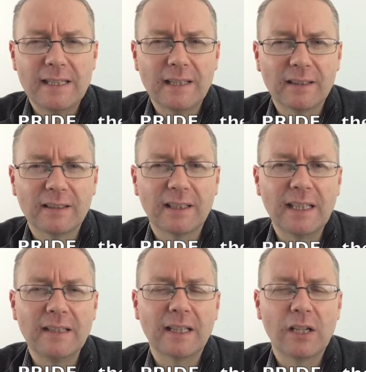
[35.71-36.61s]
the
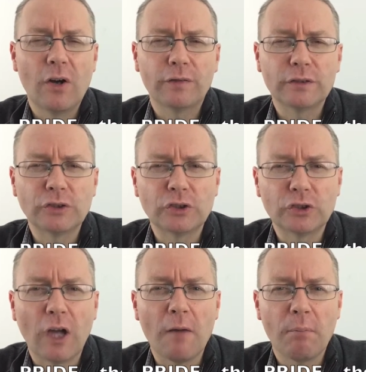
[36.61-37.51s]
thing that can often
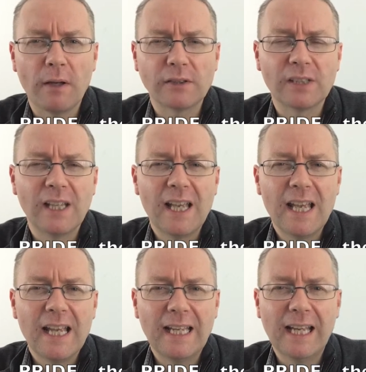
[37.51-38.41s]
stop us
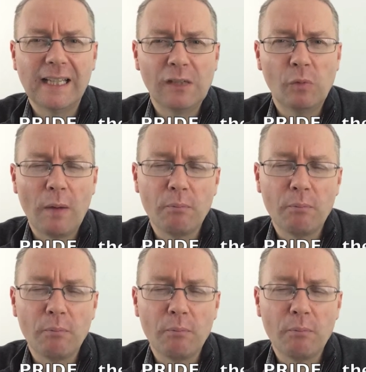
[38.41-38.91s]
getting in the way.